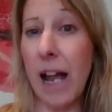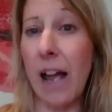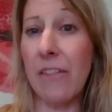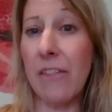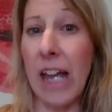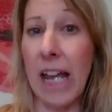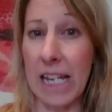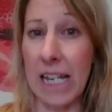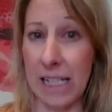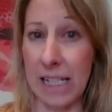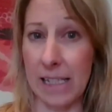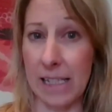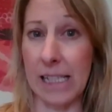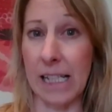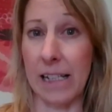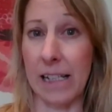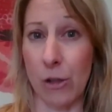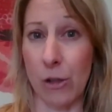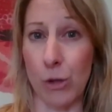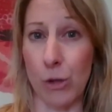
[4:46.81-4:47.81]
and the
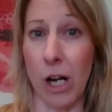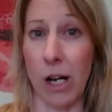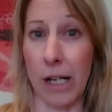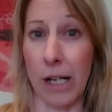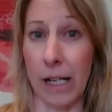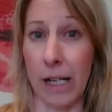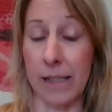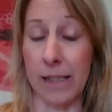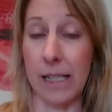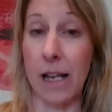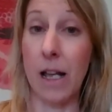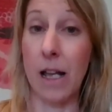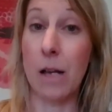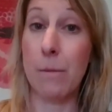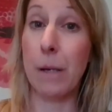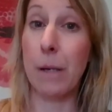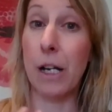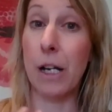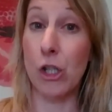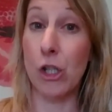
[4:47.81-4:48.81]
heat in your diet,
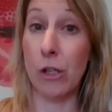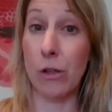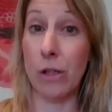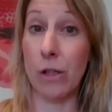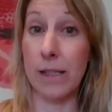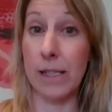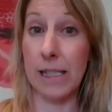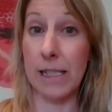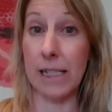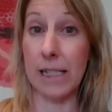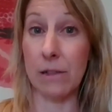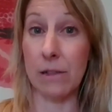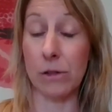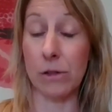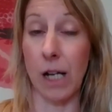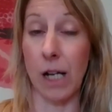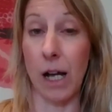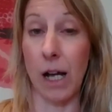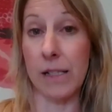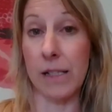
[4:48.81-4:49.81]
because you can still